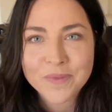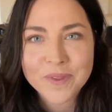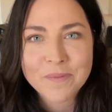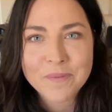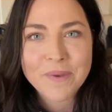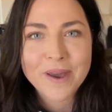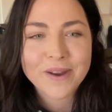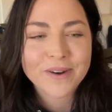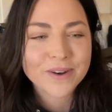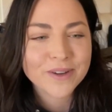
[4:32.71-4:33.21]
The
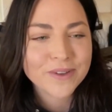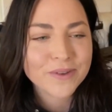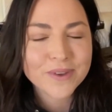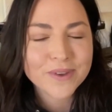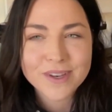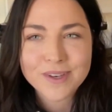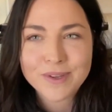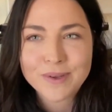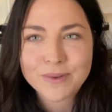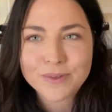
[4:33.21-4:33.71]
better you
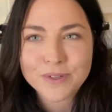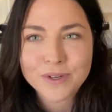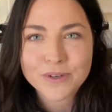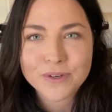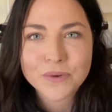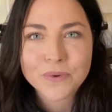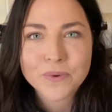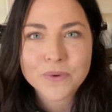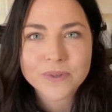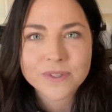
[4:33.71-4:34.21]
can use your
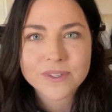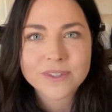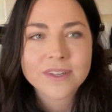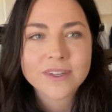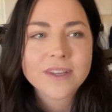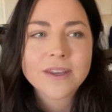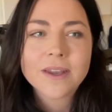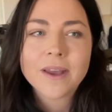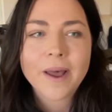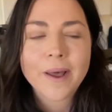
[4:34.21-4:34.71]
tools
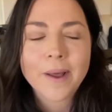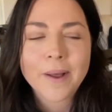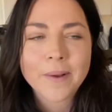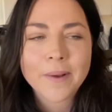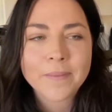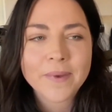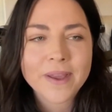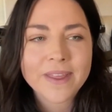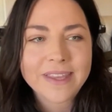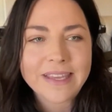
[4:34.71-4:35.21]

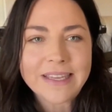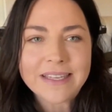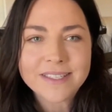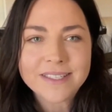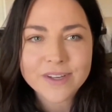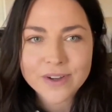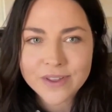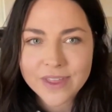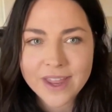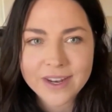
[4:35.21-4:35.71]
and the
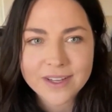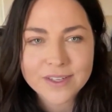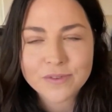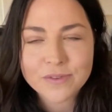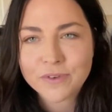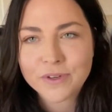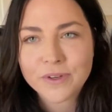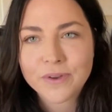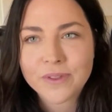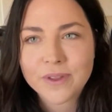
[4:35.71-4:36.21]
easier that is
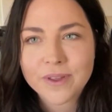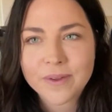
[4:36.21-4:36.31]
for you,